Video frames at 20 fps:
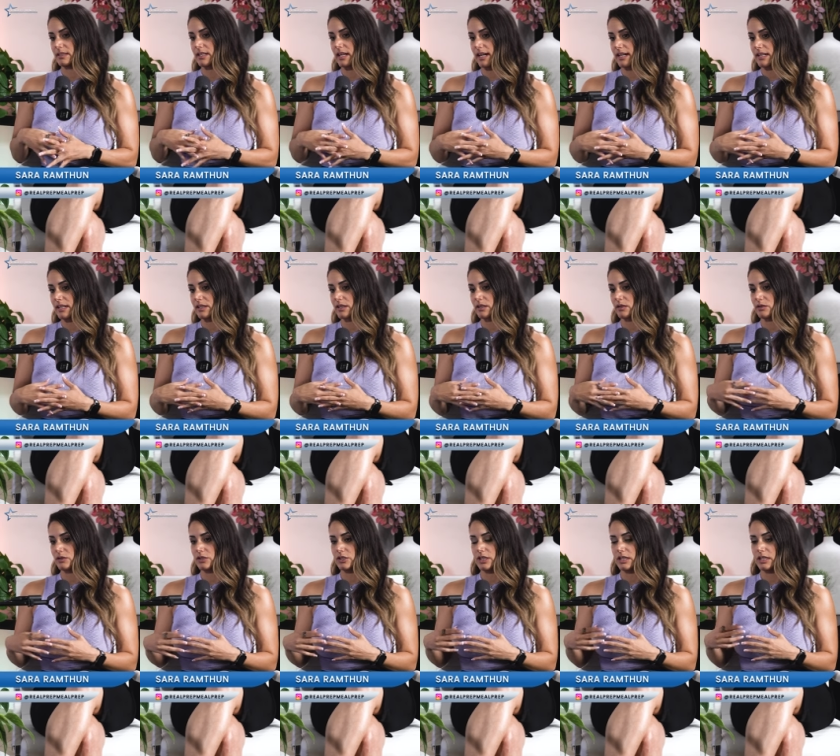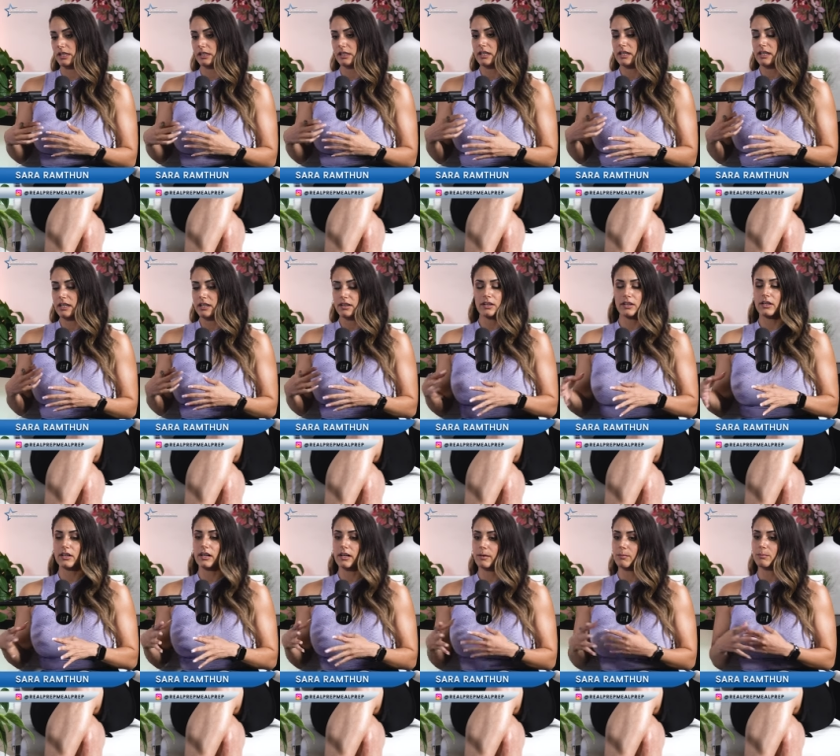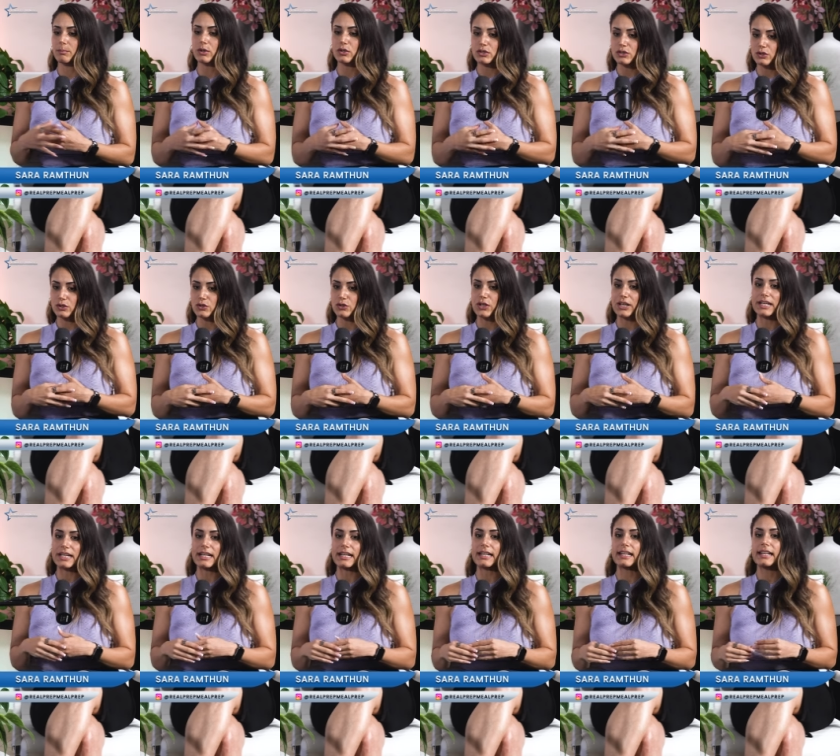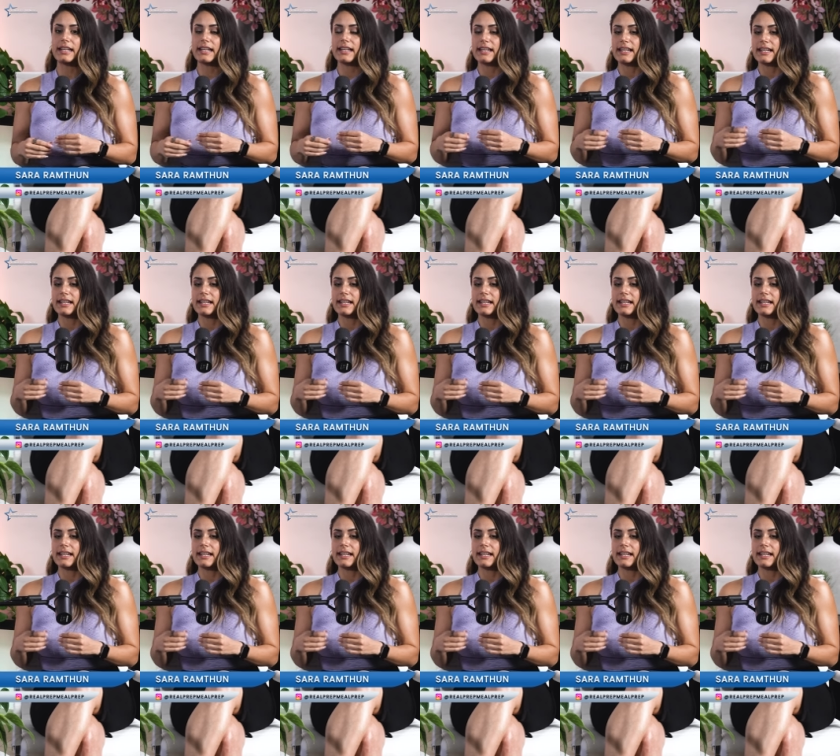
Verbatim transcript: diet coaching or um, personal training,